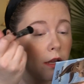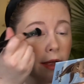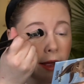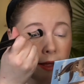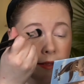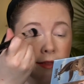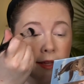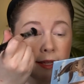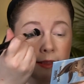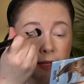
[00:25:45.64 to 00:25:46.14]

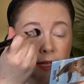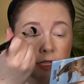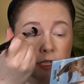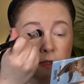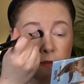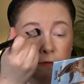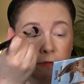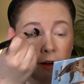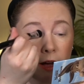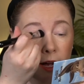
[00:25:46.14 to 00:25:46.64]
I think that's
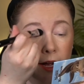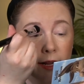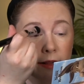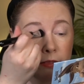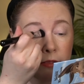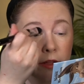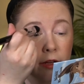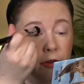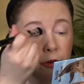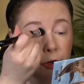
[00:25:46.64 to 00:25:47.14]

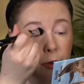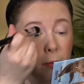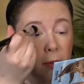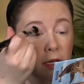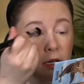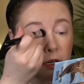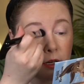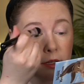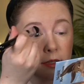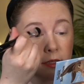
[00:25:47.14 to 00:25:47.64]
fine though, to be
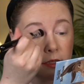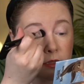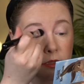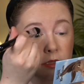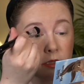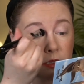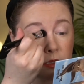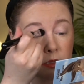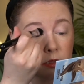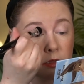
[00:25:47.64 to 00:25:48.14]

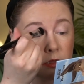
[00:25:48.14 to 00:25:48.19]
honest.